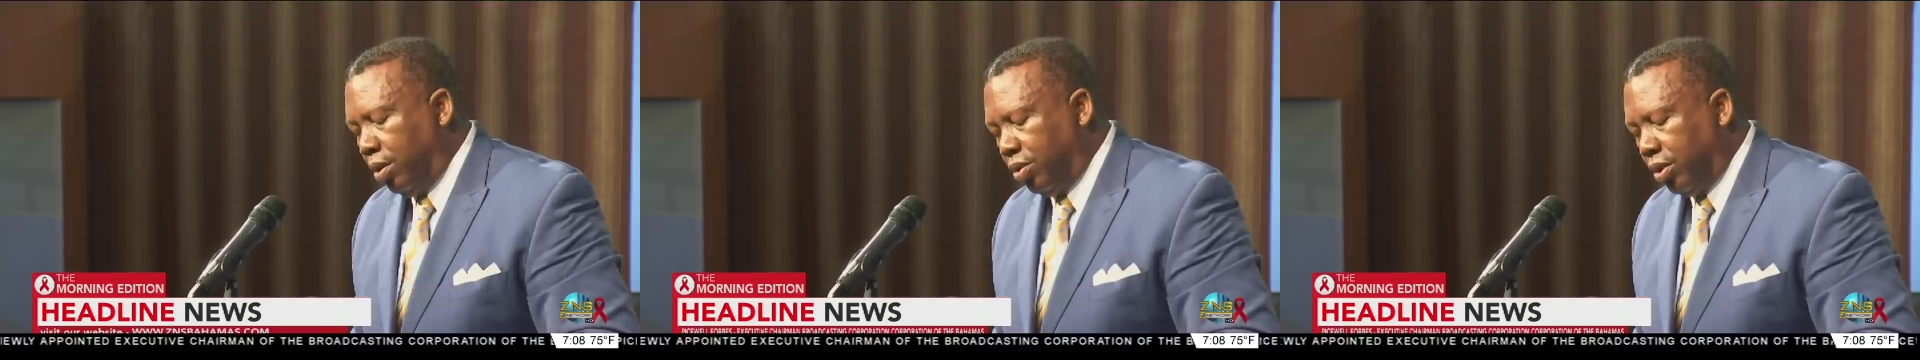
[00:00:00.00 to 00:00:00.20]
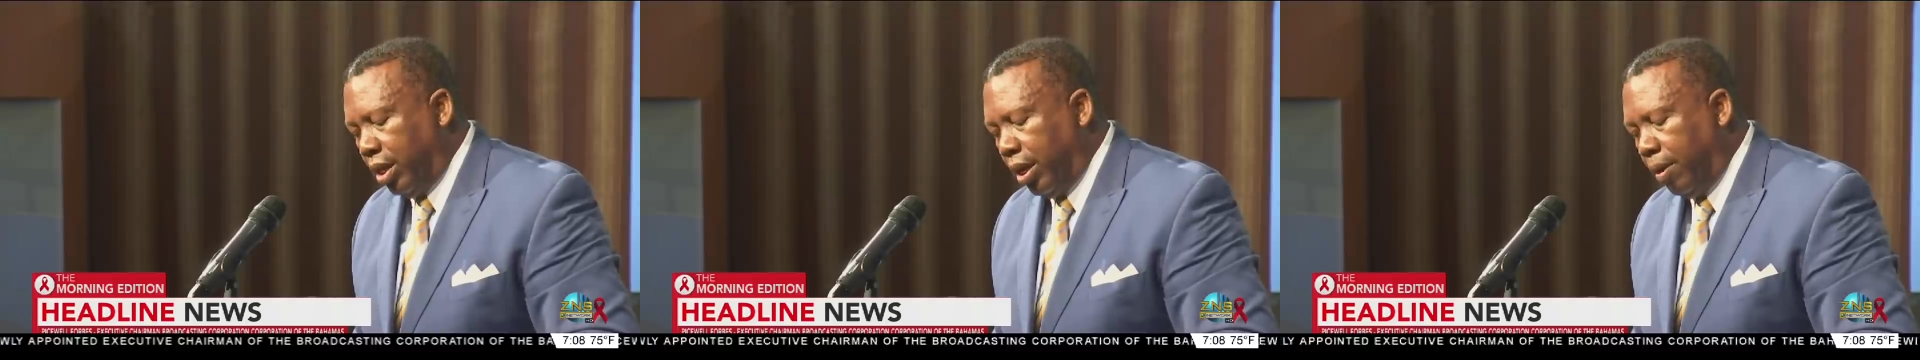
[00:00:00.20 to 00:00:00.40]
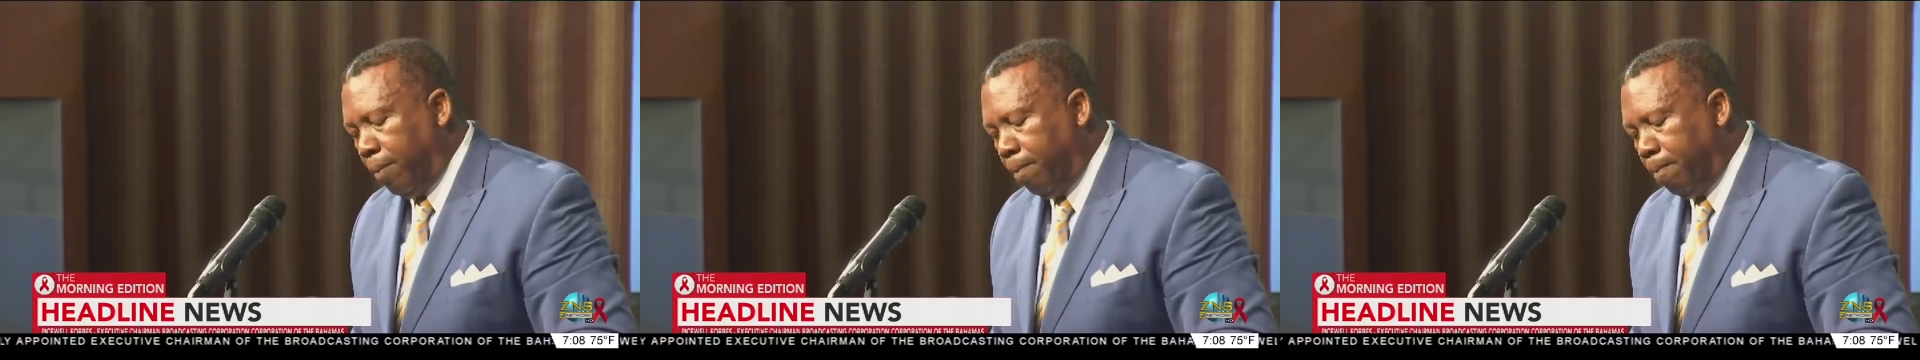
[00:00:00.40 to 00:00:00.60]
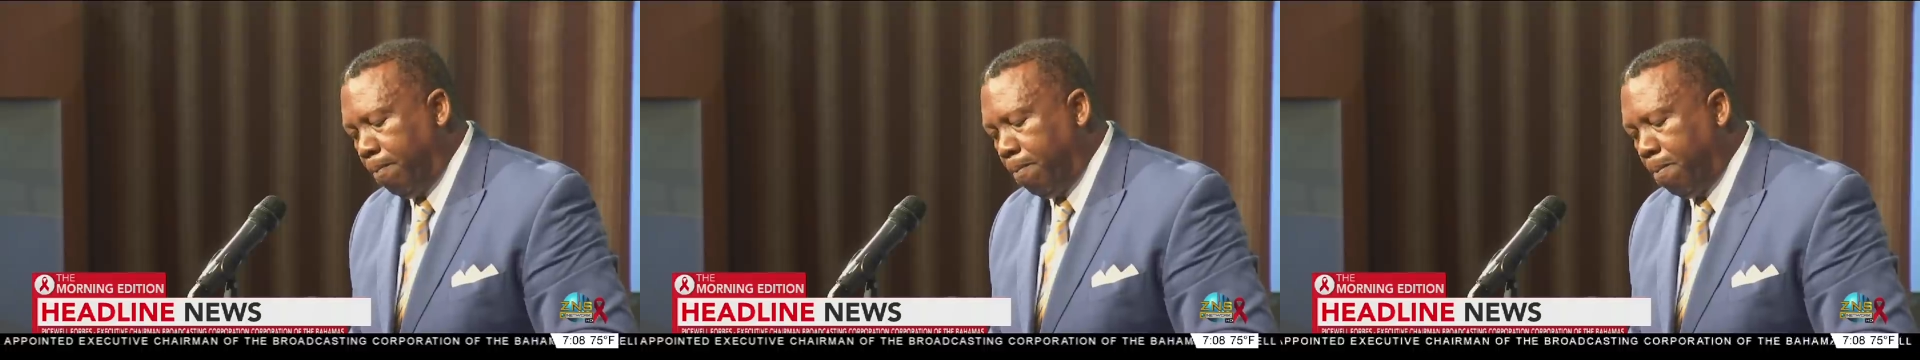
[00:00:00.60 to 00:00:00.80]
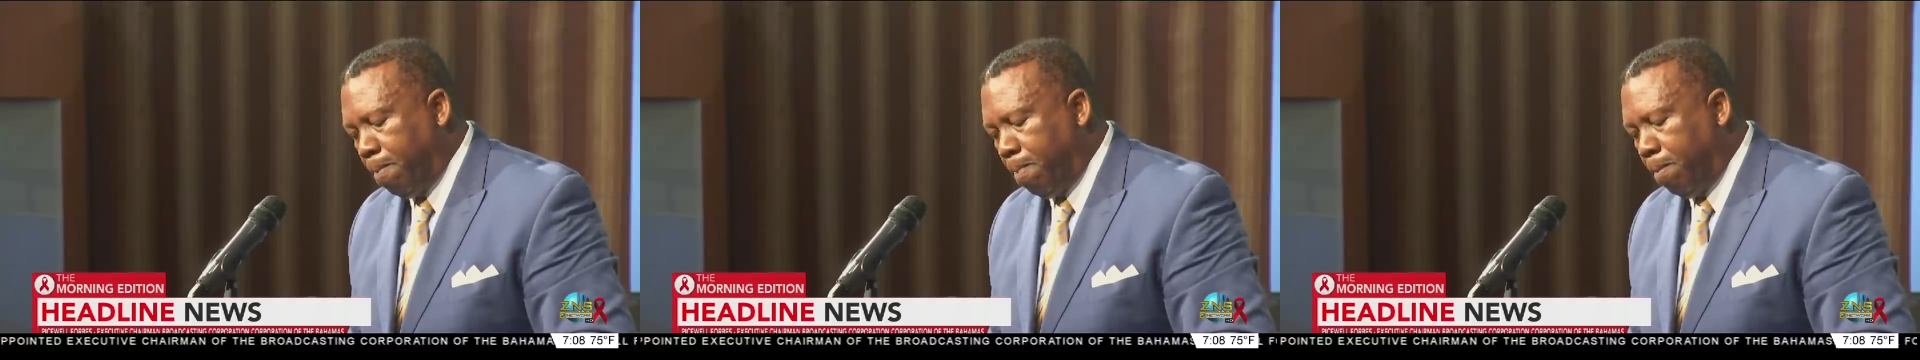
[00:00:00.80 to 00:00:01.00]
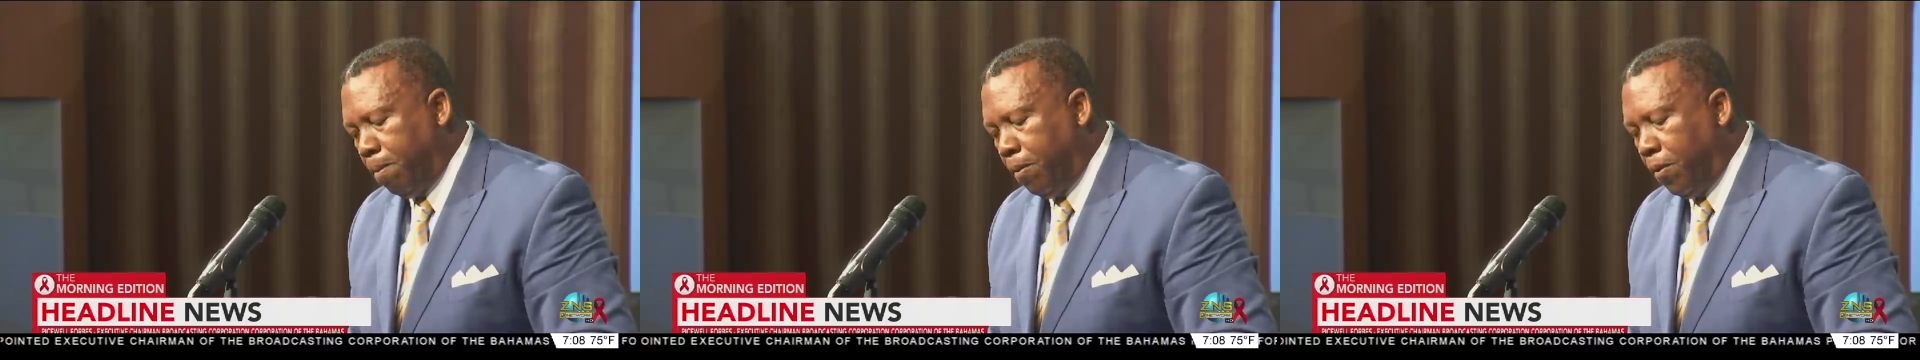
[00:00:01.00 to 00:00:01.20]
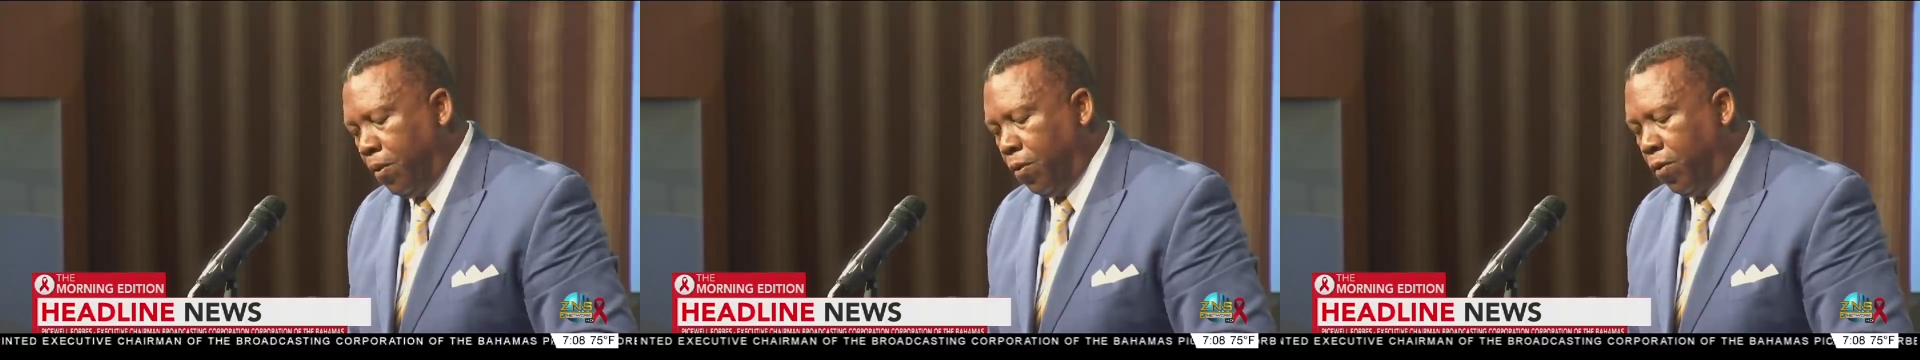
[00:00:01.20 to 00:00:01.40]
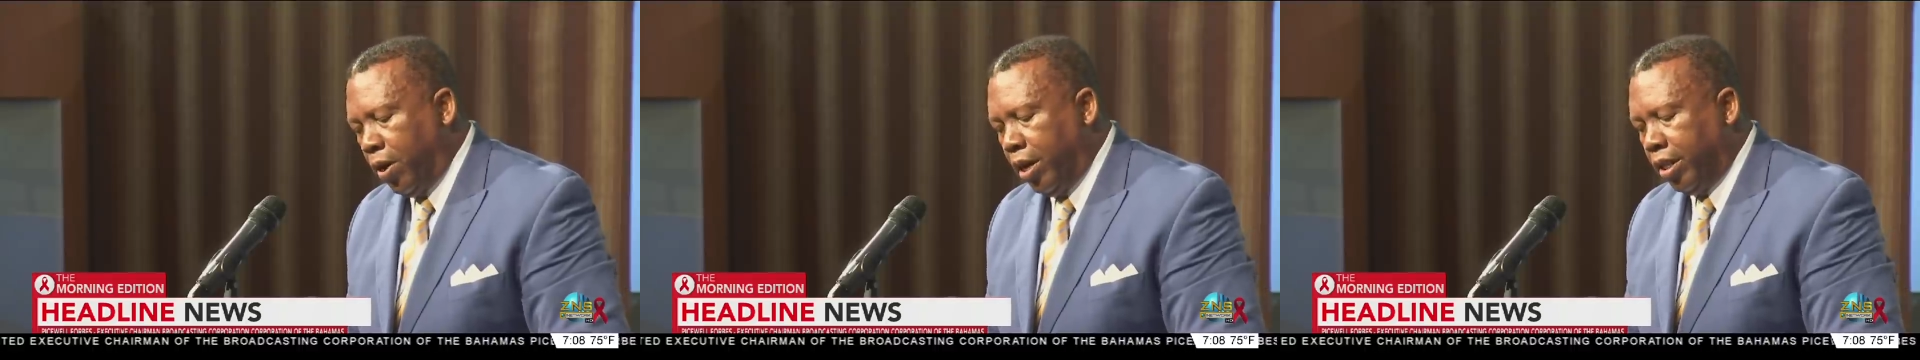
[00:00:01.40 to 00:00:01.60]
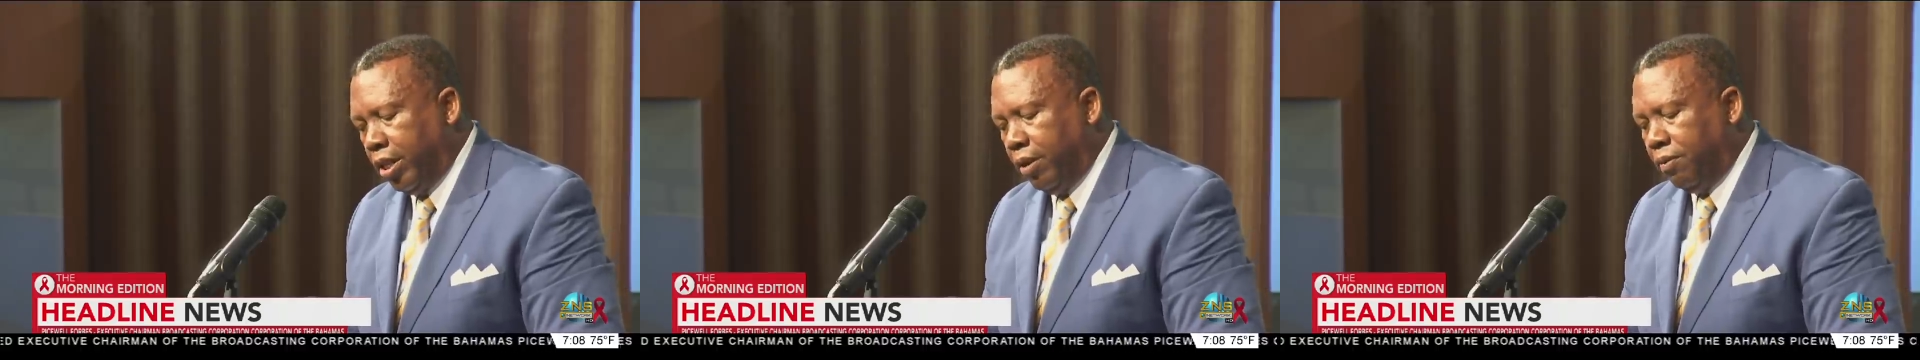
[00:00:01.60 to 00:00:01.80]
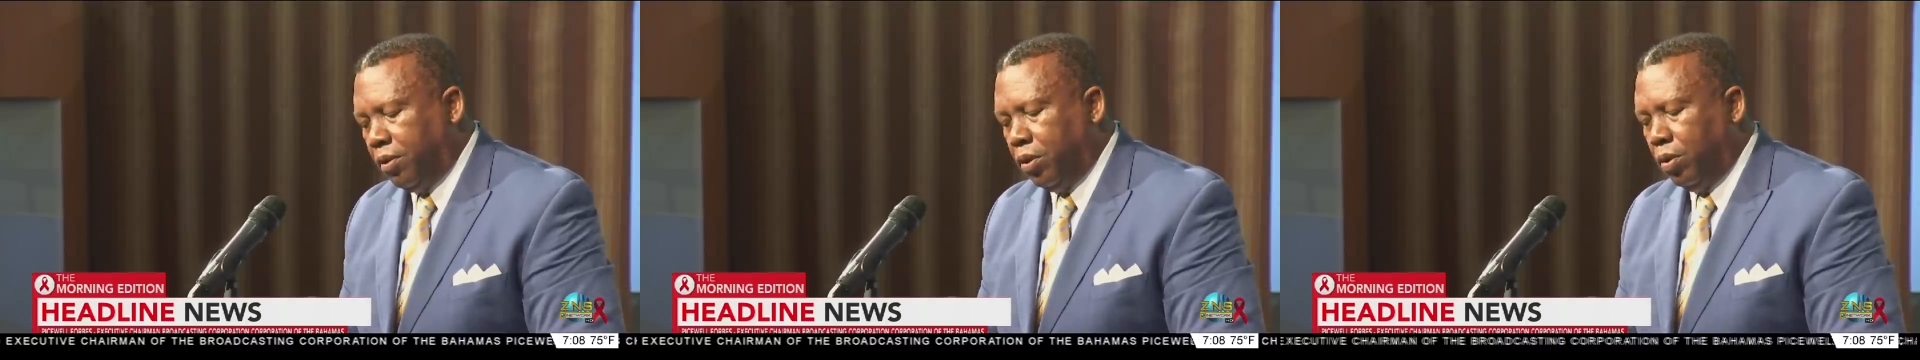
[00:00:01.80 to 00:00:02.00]
closely
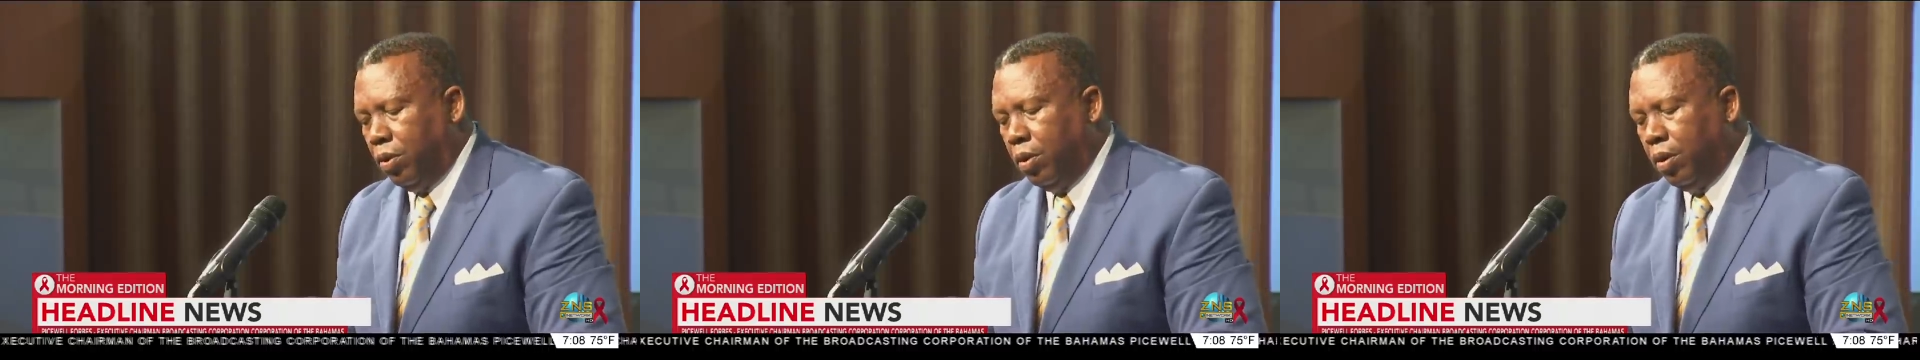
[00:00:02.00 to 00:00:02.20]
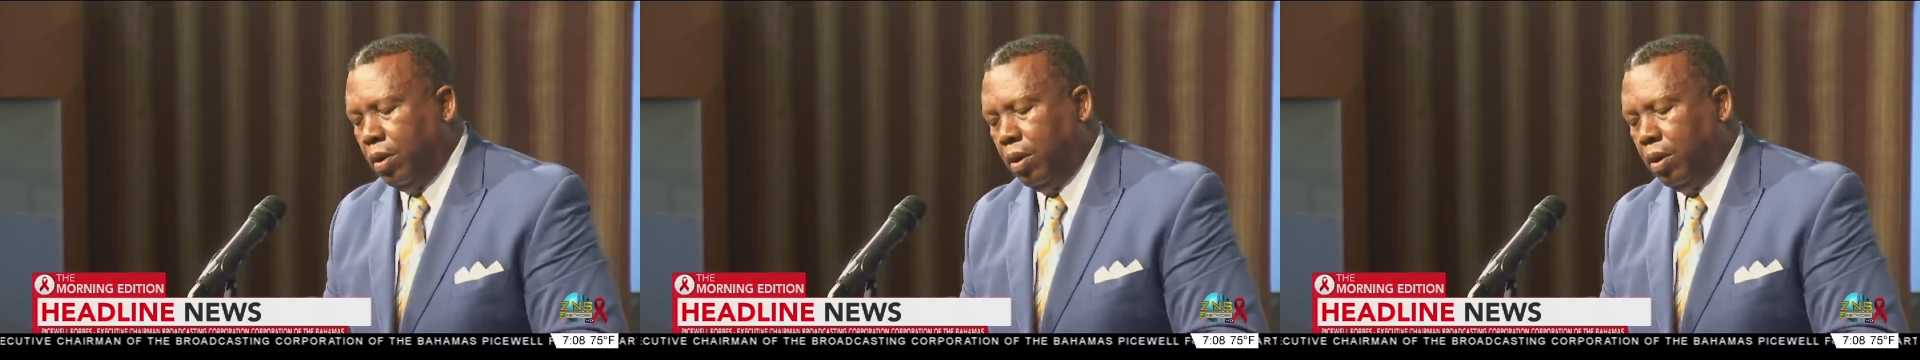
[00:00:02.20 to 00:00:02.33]
relative to